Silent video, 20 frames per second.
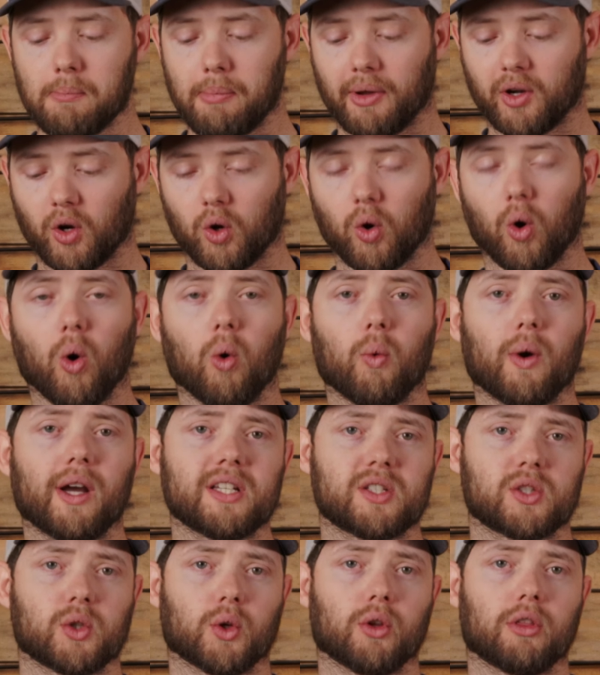but I
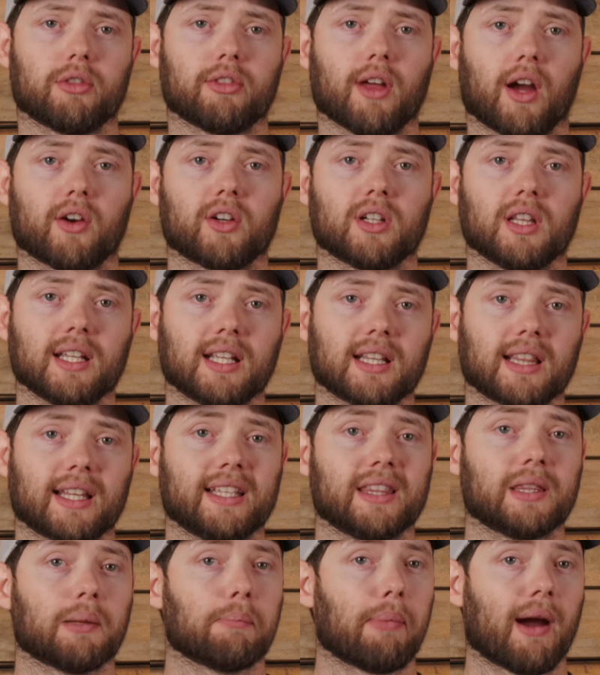always do thoroughly clean the